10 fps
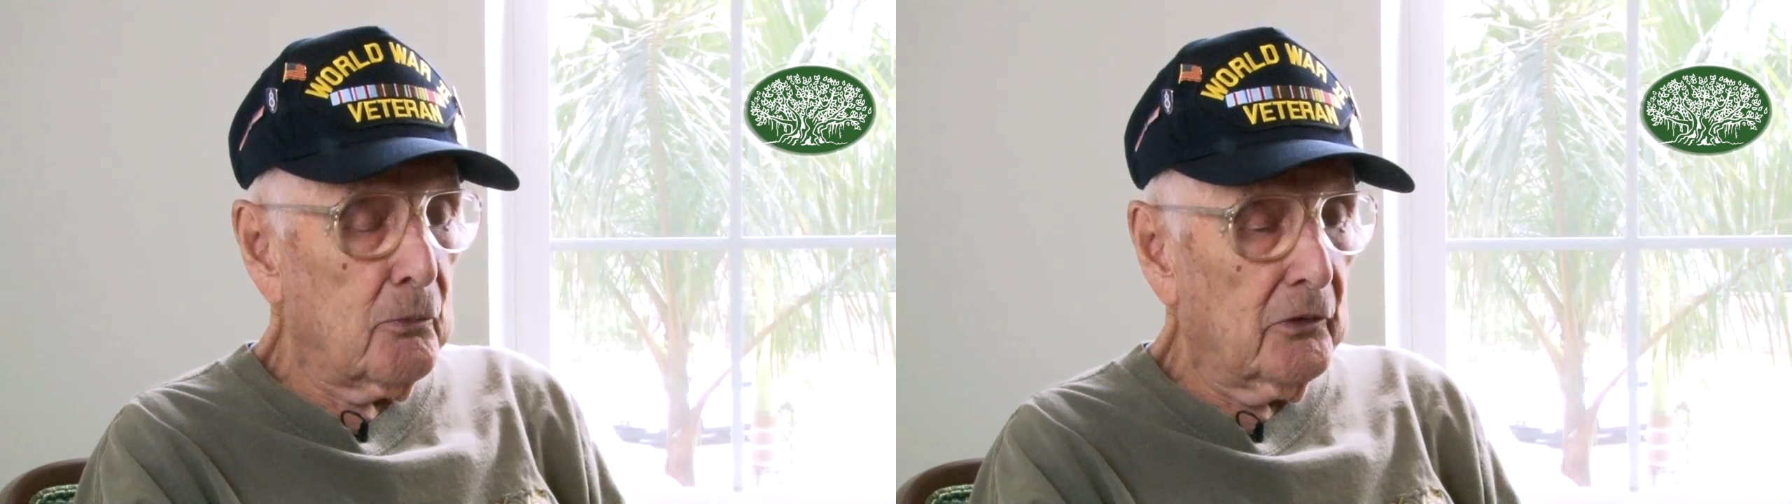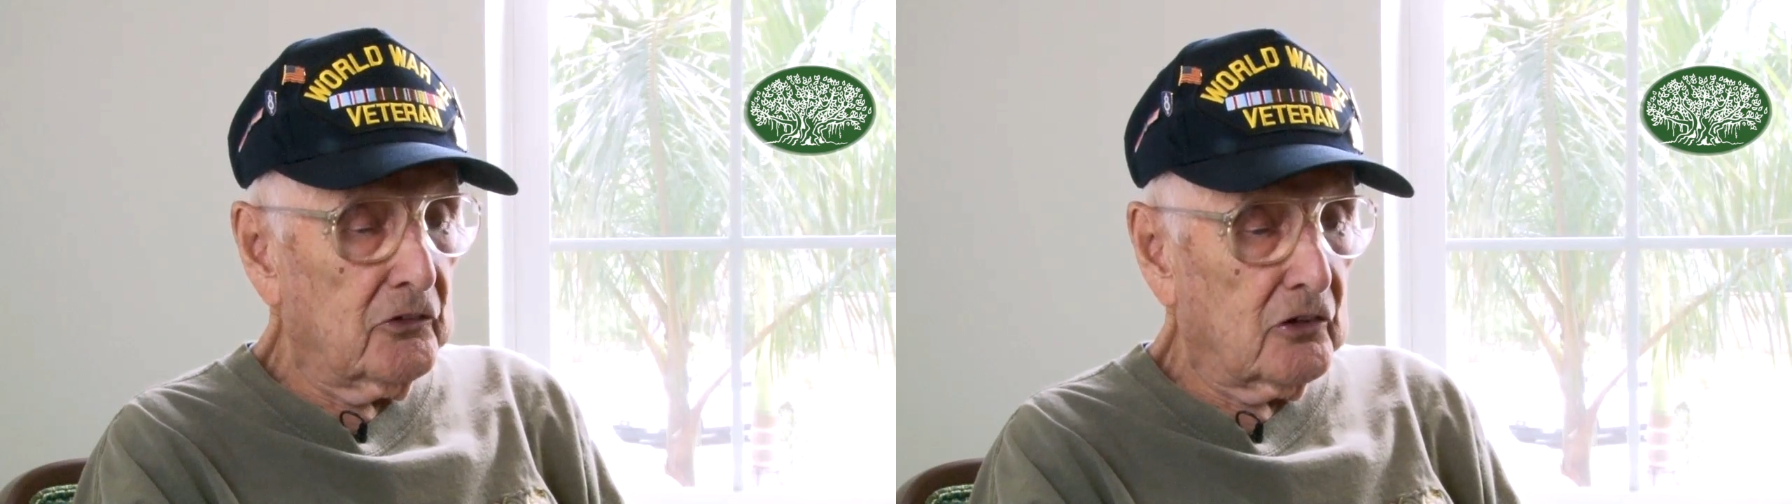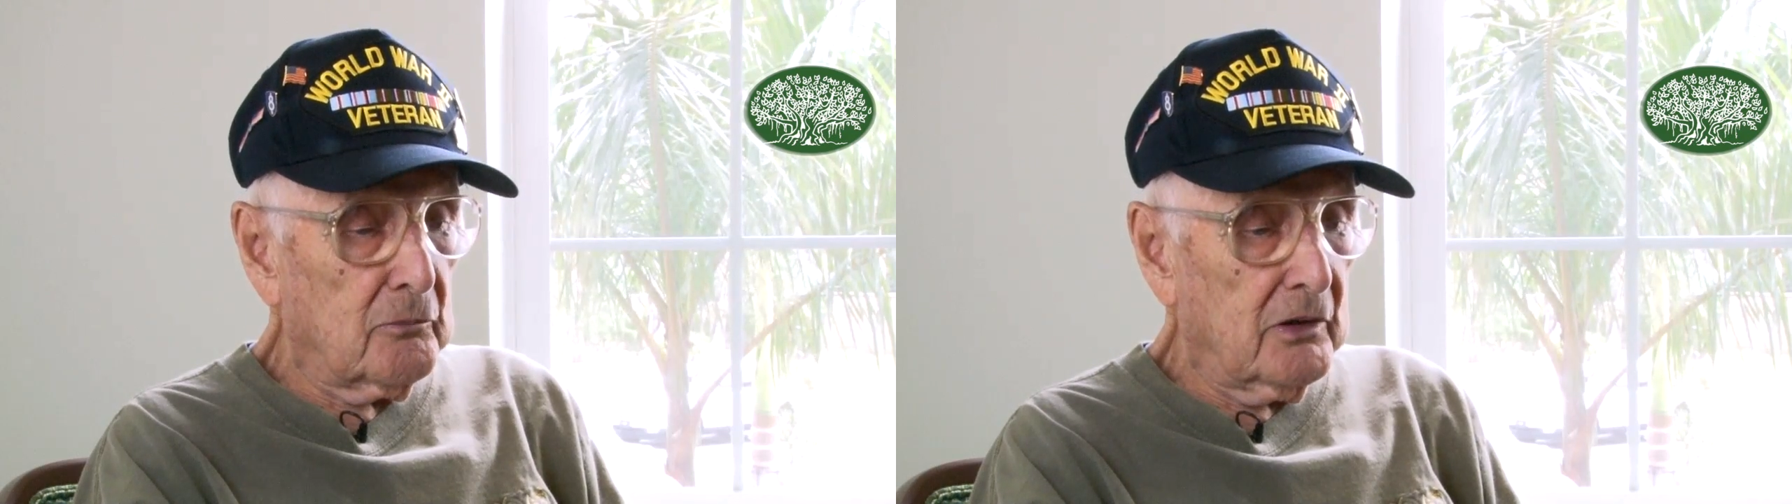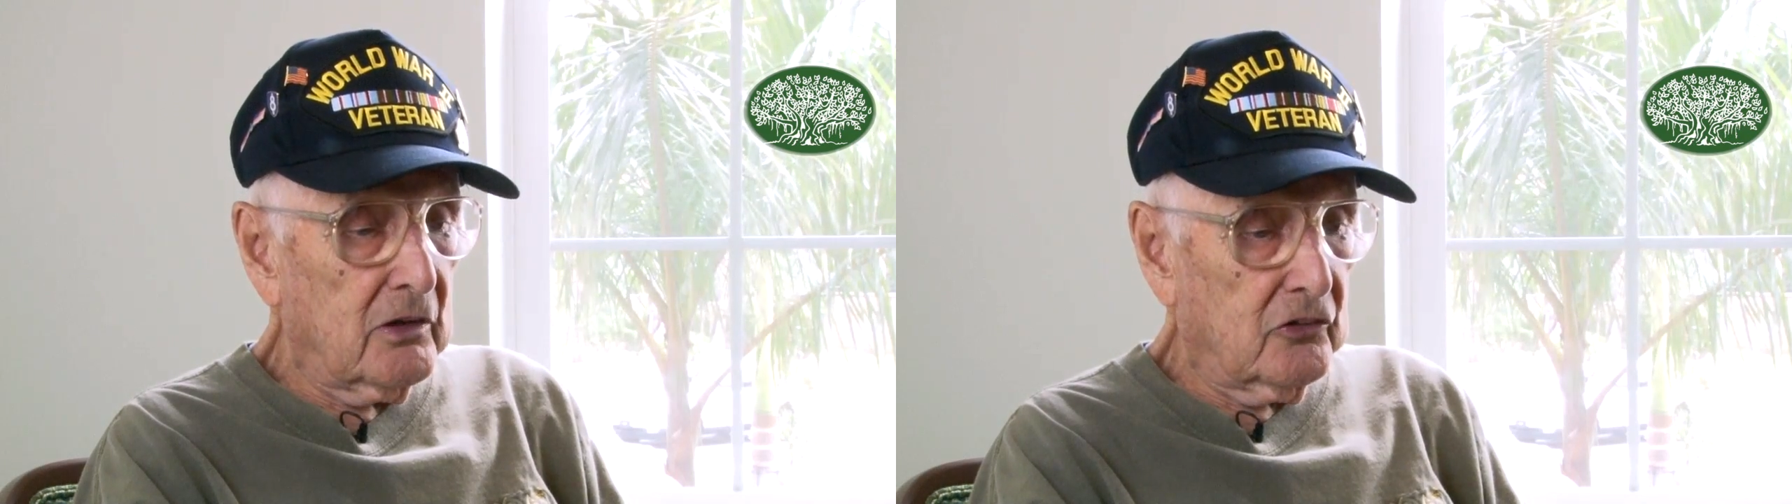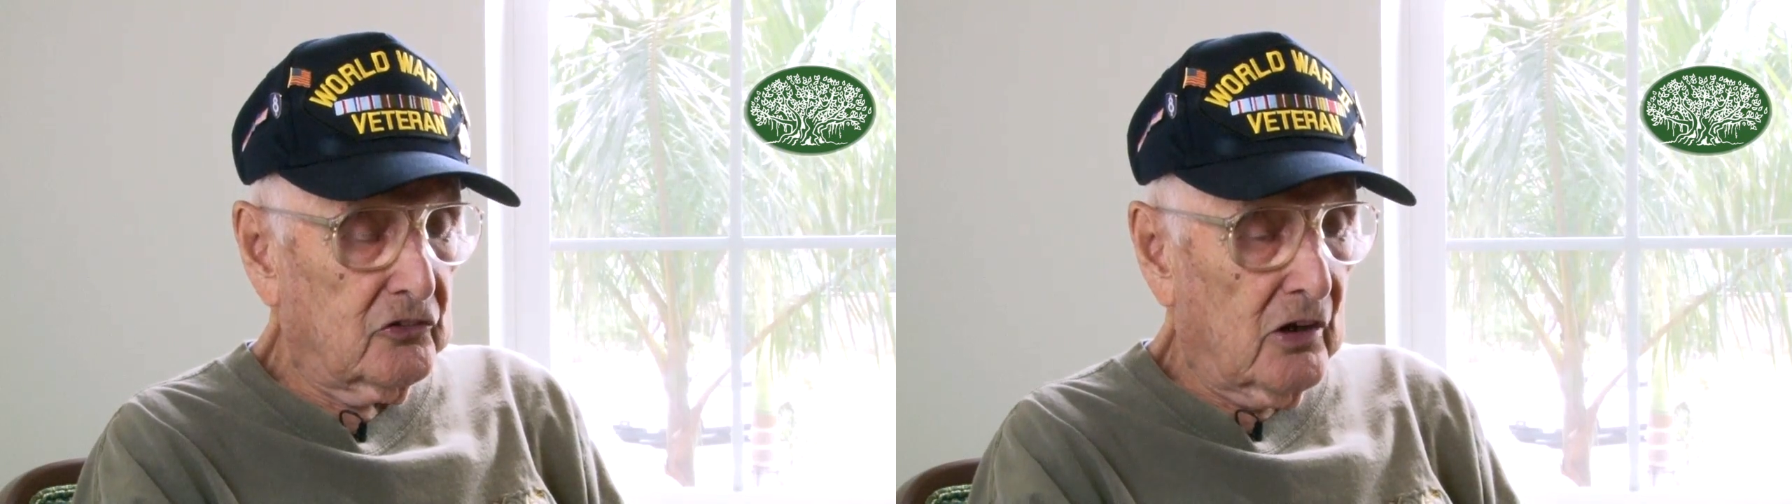points to be
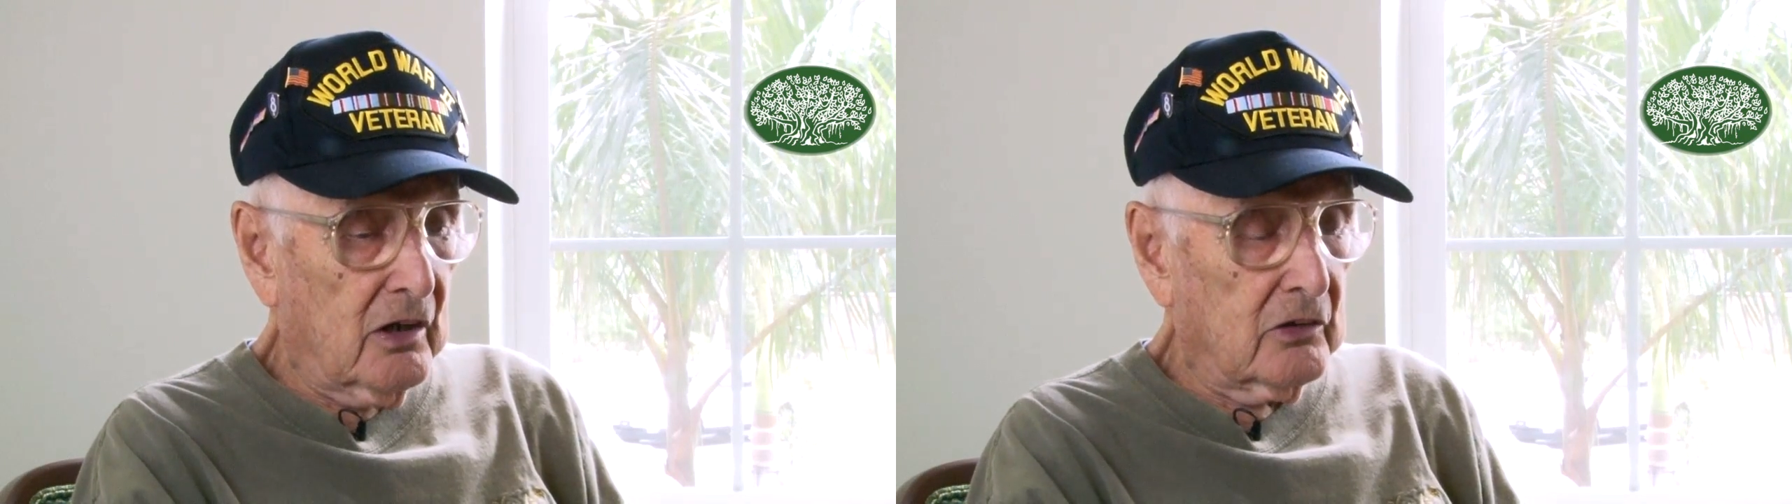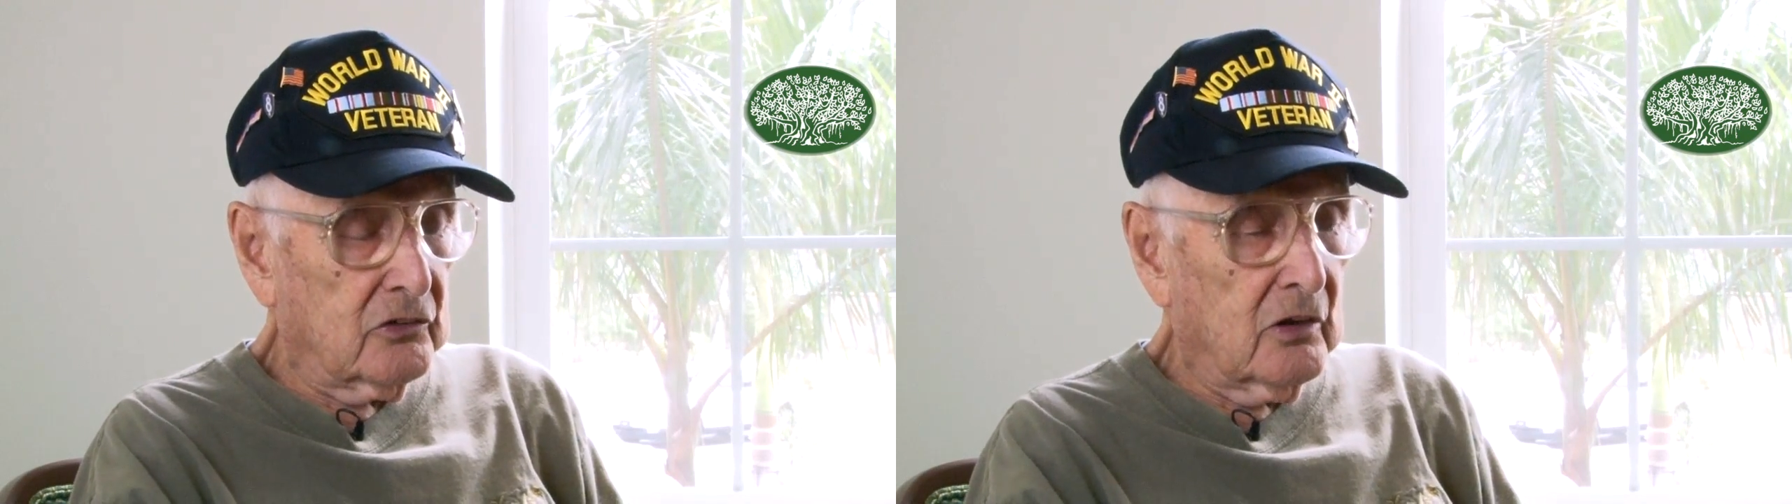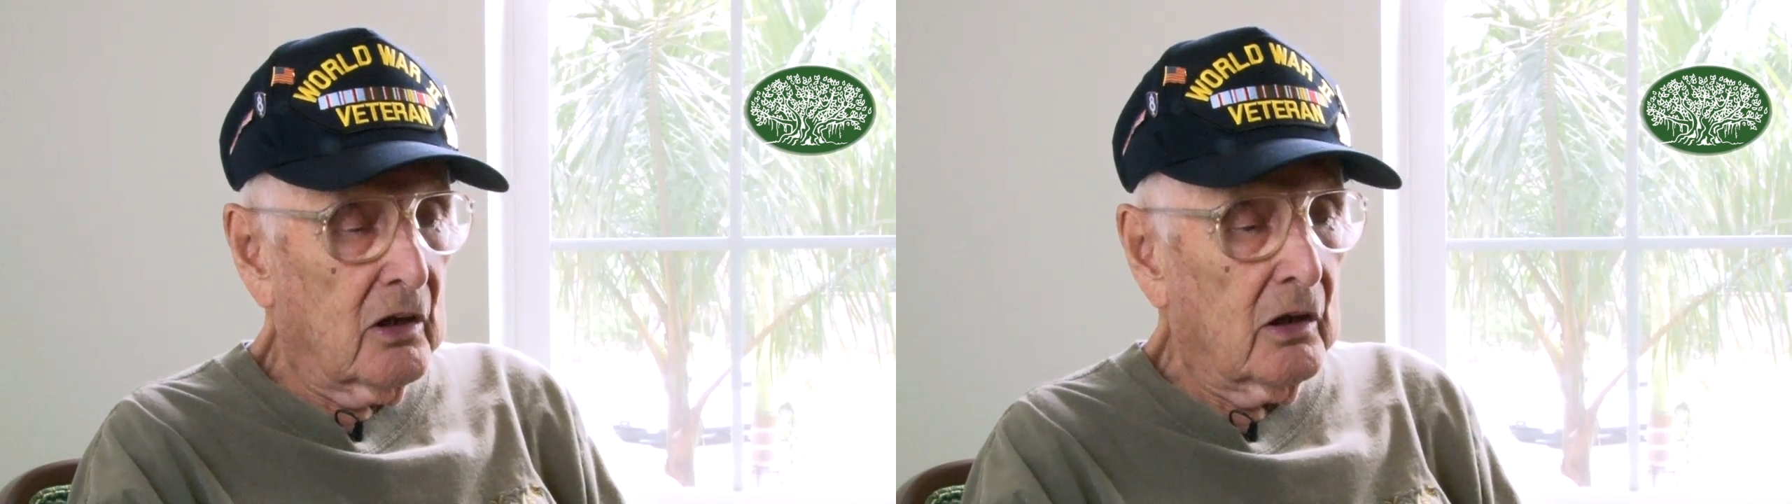discharged,